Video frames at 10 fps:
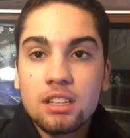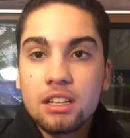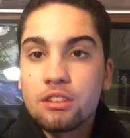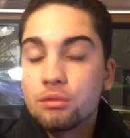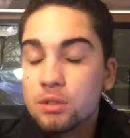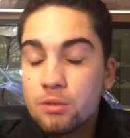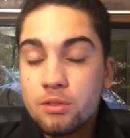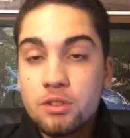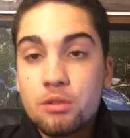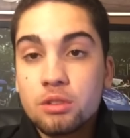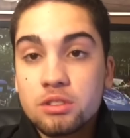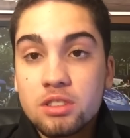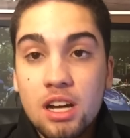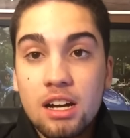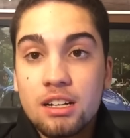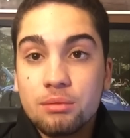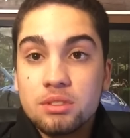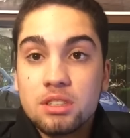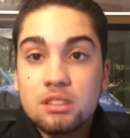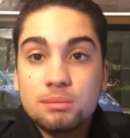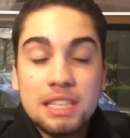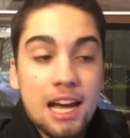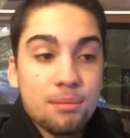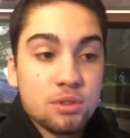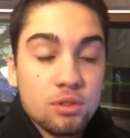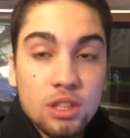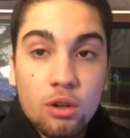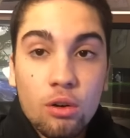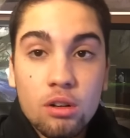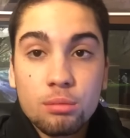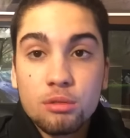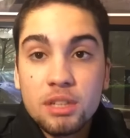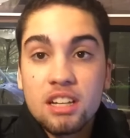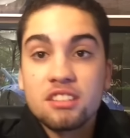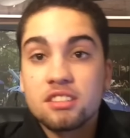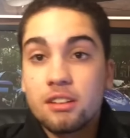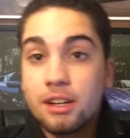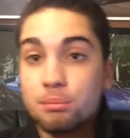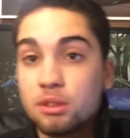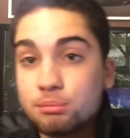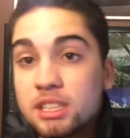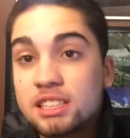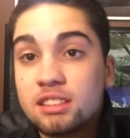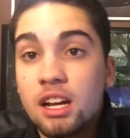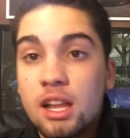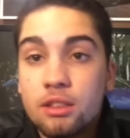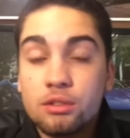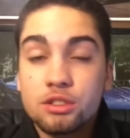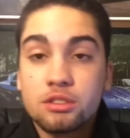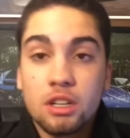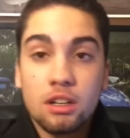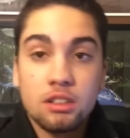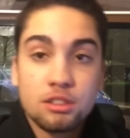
like the reviewers thought it was going to be absolutely horrible because they're implementing those uh,